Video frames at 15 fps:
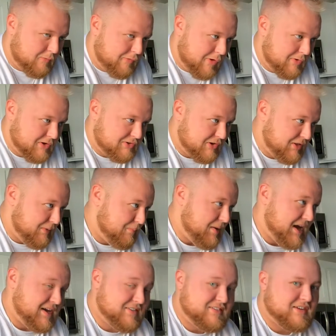focus on the
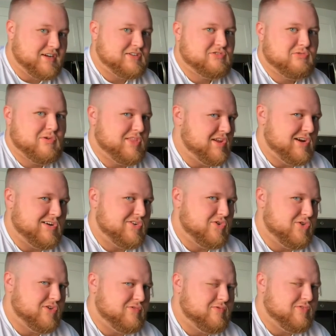basics when they're
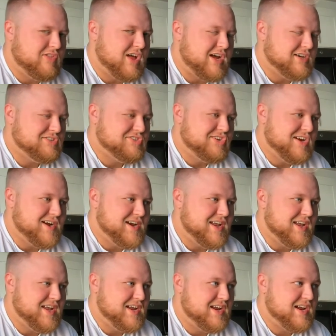doing their flight
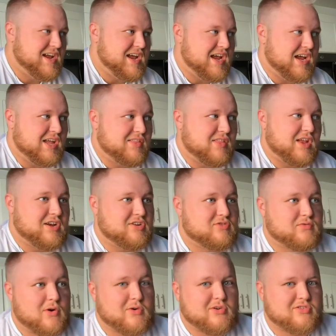training, and they just
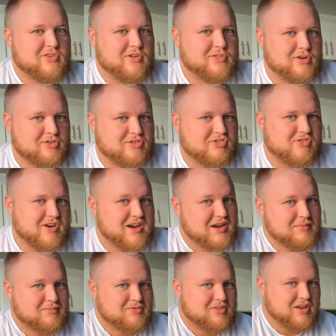focus on their
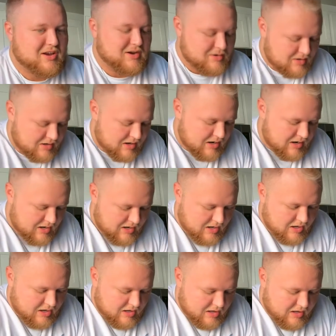dreams, and
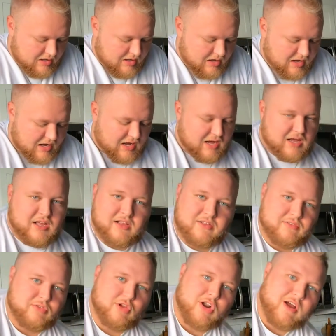
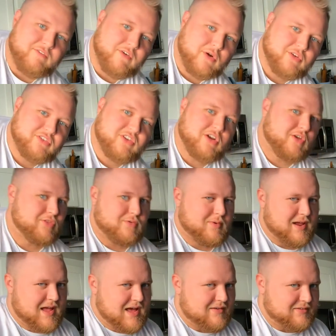they're not focusing on the
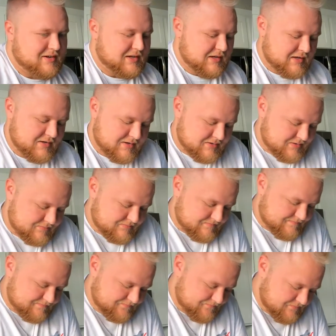reality.
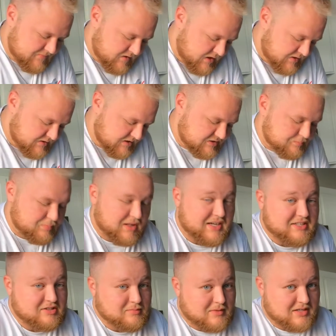
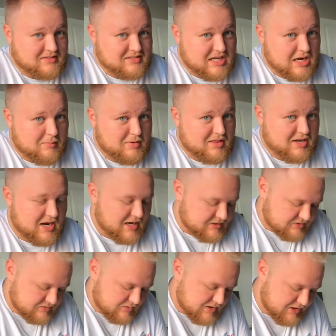Displacement is going to be the
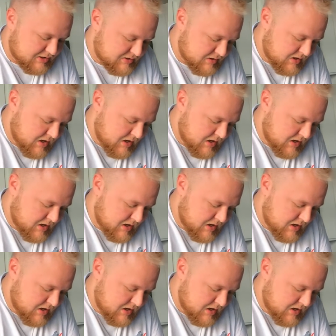next one.